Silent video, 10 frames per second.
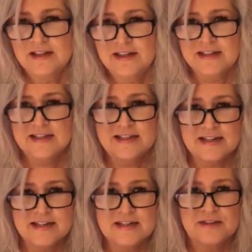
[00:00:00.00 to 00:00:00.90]

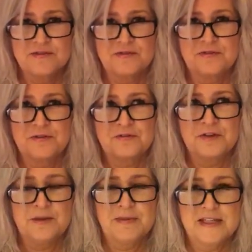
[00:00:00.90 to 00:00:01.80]
addictive
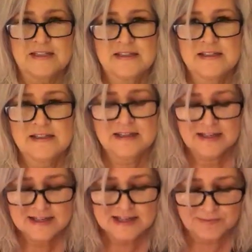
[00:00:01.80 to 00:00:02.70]
fulfillment.
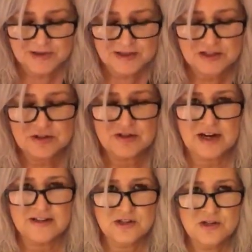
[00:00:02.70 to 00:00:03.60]
Something that you
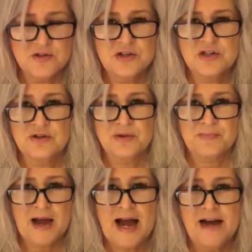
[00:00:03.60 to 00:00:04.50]
got used to, a
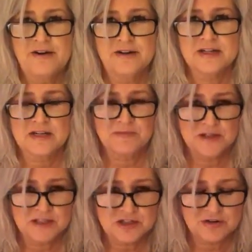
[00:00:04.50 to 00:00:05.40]
pattern,
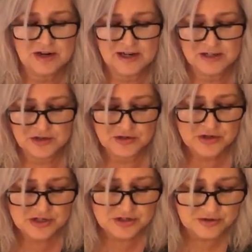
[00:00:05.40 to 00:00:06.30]
something that you got
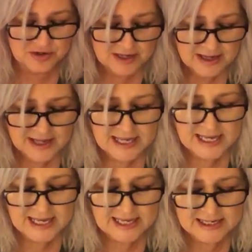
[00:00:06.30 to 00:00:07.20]
used to.
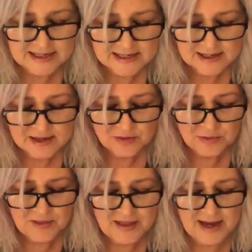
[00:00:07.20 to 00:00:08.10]
And
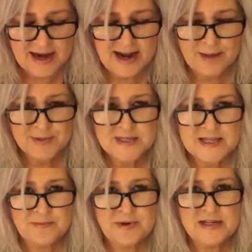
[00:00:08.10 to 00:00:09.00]
when that happens,
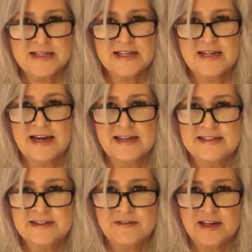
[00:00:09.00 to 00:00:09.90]
that brings in
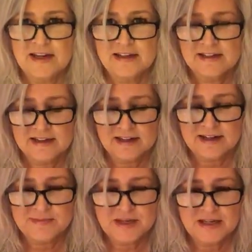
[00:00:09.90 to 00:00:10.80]
negativity.
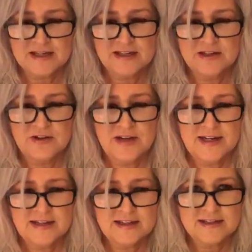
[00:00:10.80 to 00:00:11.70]
I mean, you know,
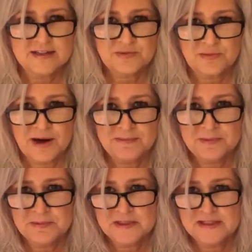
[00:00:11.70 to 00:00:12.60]
anything that's wrapped
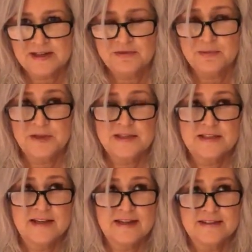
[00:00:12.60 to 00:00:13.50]
up in the devil brings
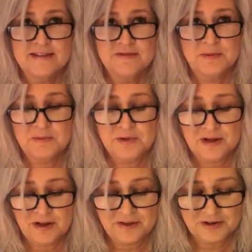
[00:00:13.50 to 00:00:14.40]
in negativity, and we
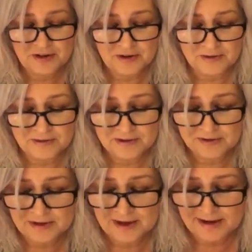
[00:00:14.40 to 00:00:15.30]
all know,
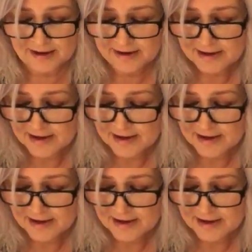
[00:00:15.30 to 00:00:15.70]
okay?